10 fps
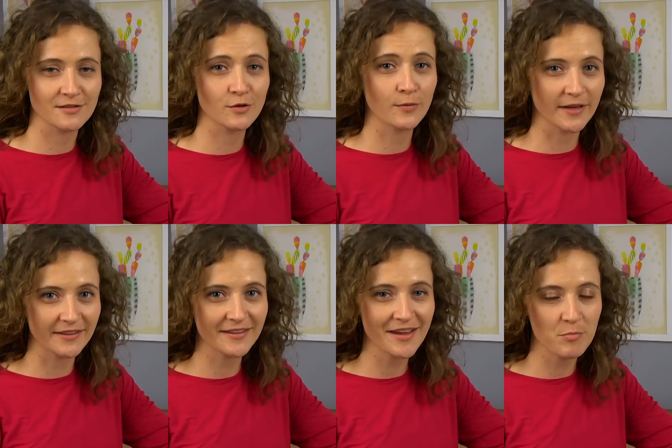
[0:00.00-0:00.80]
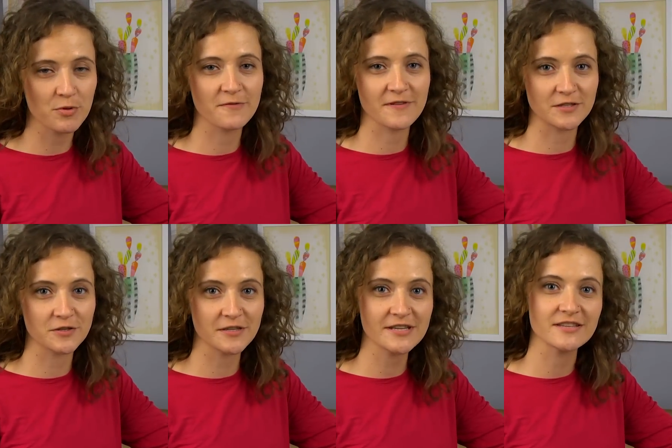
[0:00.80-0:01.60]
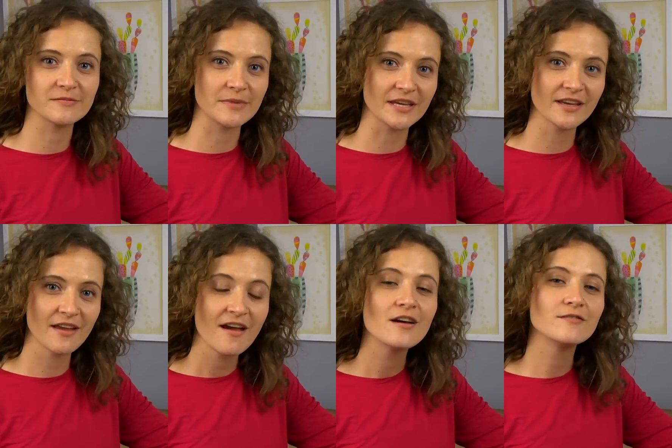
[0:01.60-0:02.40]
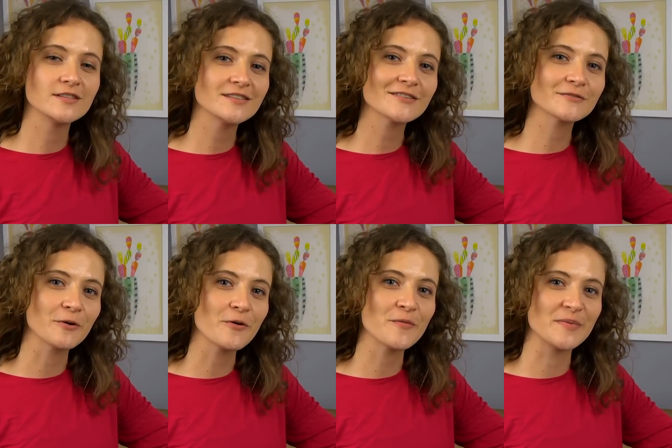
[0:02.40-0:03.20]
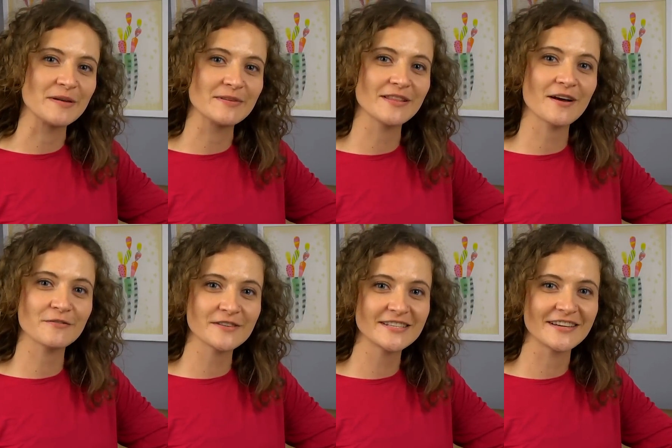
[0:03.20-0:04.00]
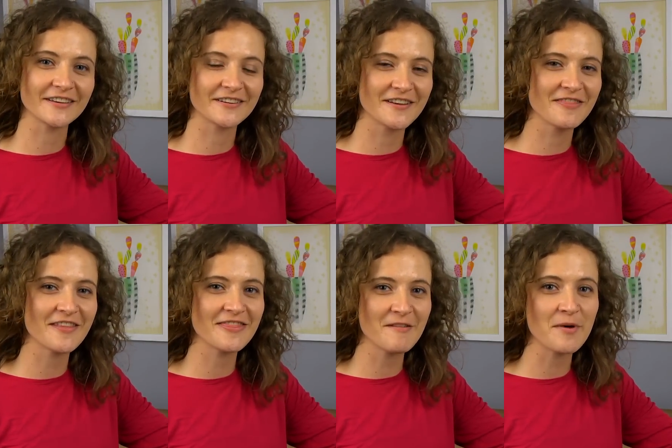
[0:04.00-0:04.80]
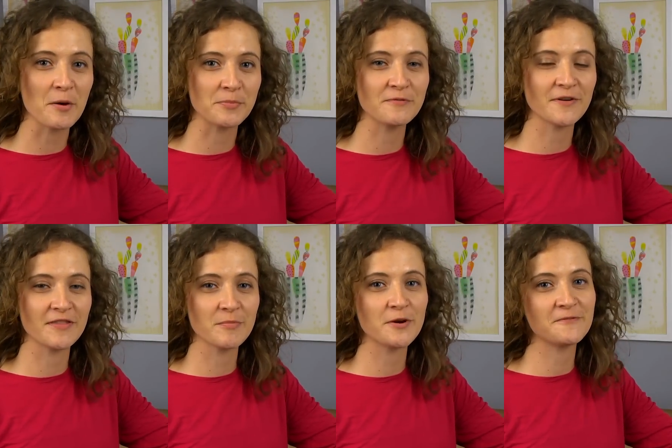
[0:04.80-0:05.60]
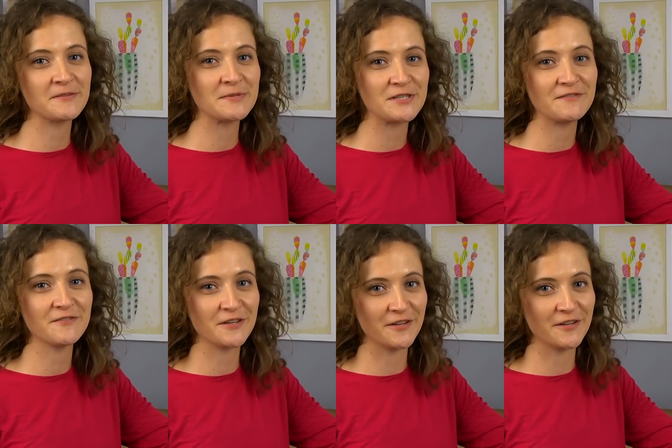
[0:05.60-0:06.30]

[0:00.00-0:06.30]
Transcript: as quickly and professionally as me, visit your local Baby Lock retailer and let them help you find the perfect machine for